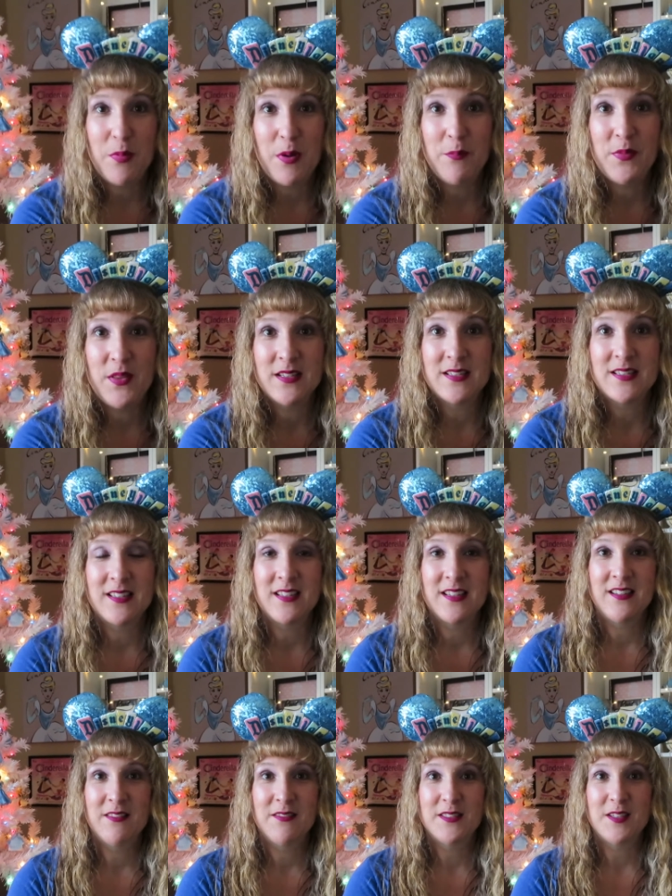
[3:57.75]
bump this.
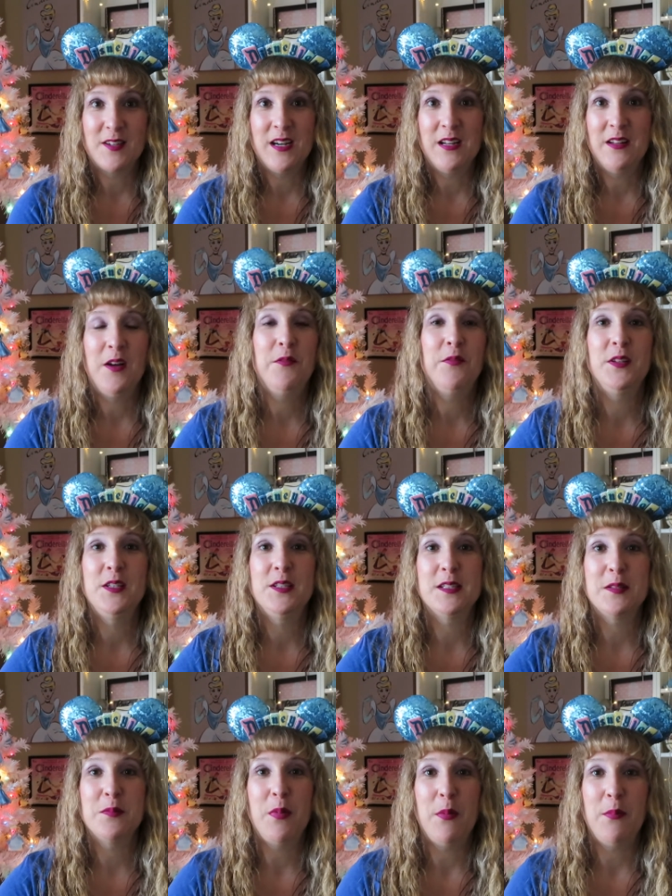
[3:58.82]
Sorry, hopefully she
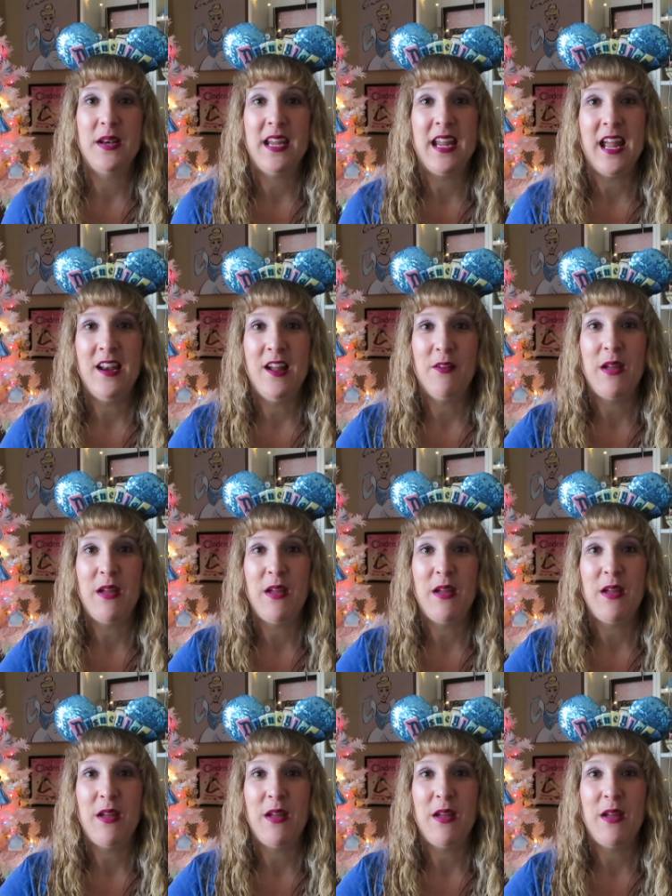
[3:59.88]
doesn't bump it again.